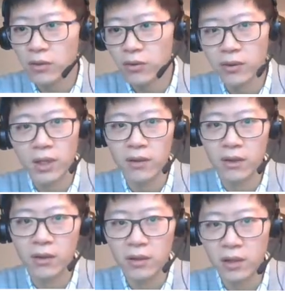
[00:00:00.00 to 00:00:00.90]
yeah,
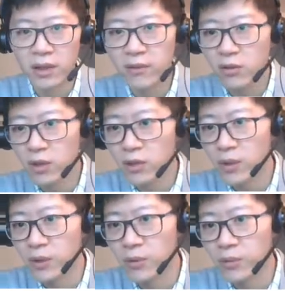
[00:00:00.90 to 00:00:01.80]
the even cross
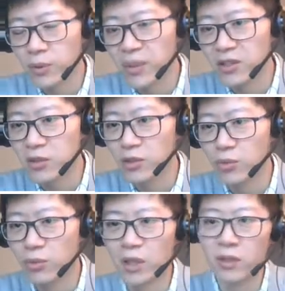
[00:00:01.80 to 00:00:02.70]
weight we mentioned, so
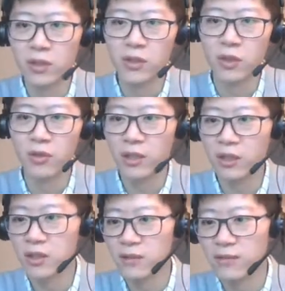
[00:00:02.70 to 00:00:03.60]
what is shown here
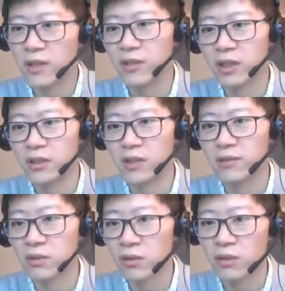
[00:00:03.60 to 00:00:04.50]
is a very
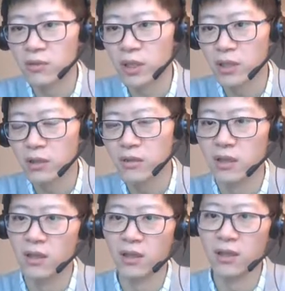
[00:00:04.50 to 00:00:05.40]
uneven cross weight,
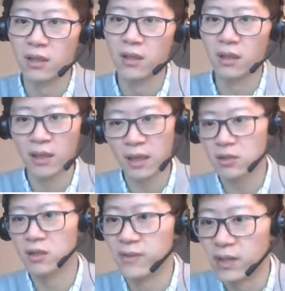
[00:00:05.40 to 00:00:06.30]

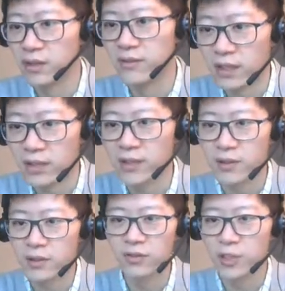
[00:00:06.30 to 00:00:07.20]
actually very, very
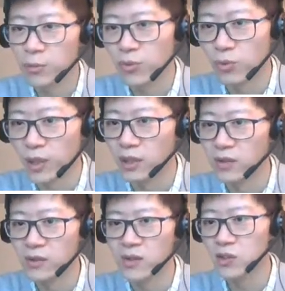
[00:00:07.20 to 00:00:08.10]
extreme, where
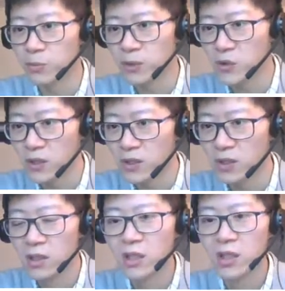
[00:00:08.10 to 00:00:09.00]
60%
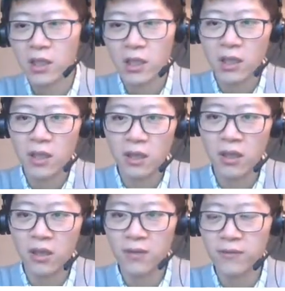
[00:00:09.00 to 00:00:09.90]

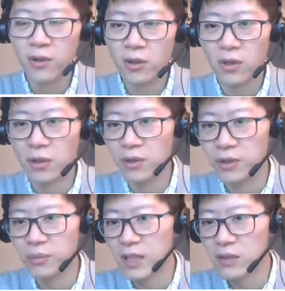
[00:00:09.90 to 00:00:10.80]
of all the
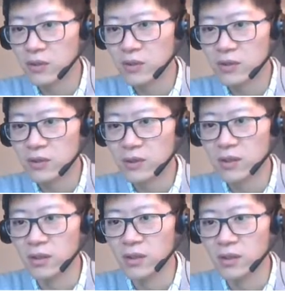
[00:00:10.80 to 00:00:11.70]
mass,
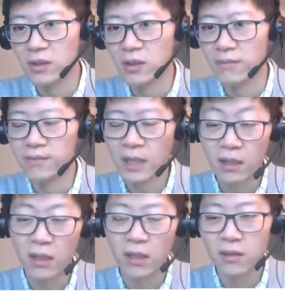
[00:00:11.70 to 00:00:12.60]
60%
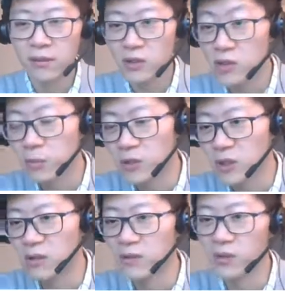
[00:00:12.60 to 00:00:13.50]

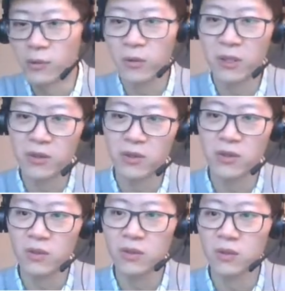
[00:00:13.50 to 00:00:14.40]
of the sprung mass
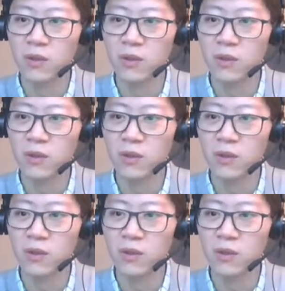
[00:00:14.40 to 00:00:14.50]
is,